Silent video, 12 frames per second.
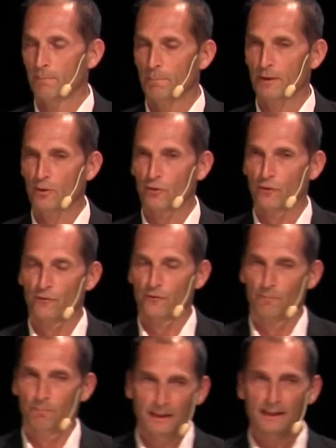Because
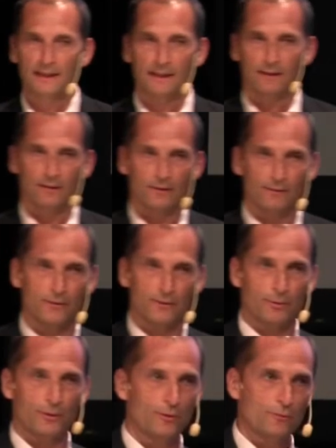many of the
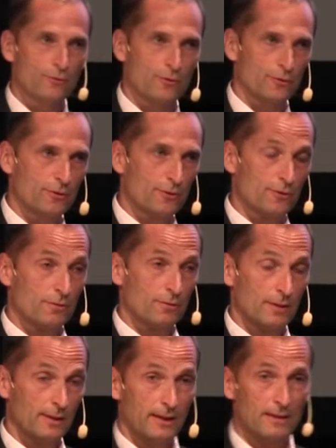producers,
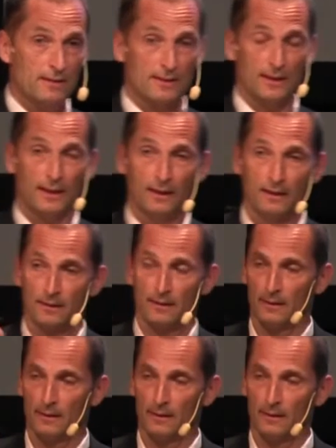they say,